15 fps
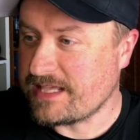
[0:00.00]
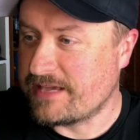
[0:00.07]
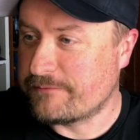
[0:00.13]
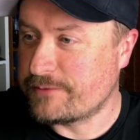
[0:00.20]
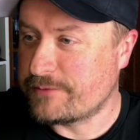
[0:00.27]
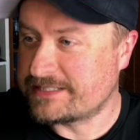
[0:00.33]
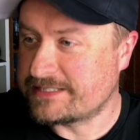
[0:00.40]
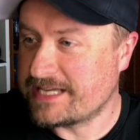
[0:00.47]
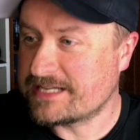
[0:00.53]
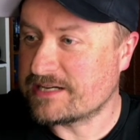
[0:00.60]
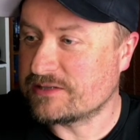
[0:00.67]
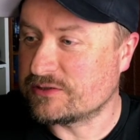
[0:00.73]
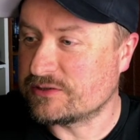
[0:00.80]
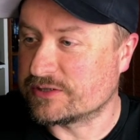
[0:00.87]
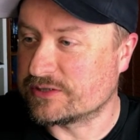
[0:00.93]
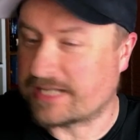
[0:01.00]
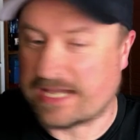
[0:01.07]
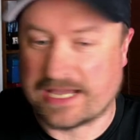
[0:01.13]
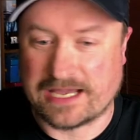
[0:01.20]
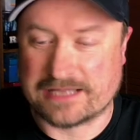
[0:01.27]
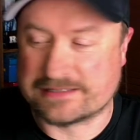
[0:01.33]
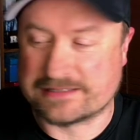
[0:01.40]
if we take a look
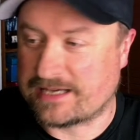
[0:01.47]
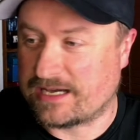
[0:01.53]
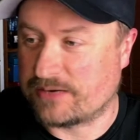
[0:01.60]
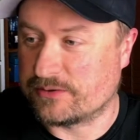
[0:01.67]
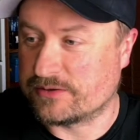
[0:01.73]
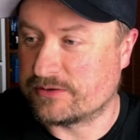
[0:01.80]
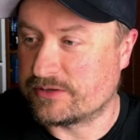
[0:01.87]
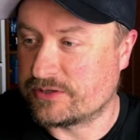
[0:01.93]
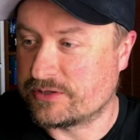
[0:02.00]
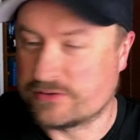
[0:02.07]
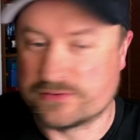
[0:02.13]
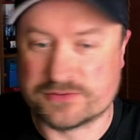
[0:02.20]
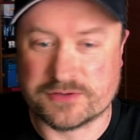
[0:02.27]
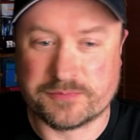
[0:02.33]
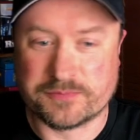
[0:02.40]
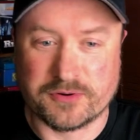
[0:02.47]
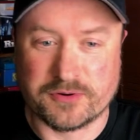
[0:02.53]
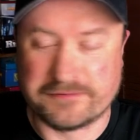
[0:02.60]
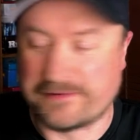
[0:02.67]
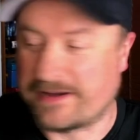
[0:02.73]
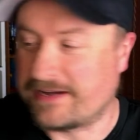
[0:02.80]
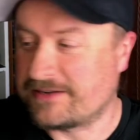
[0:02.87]
at our user
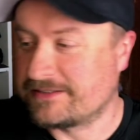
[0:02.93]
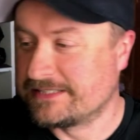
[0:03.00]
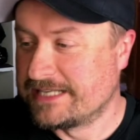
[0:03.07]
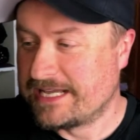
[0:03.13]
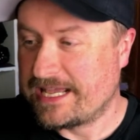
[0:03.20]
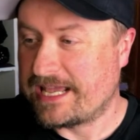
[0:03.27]
profile,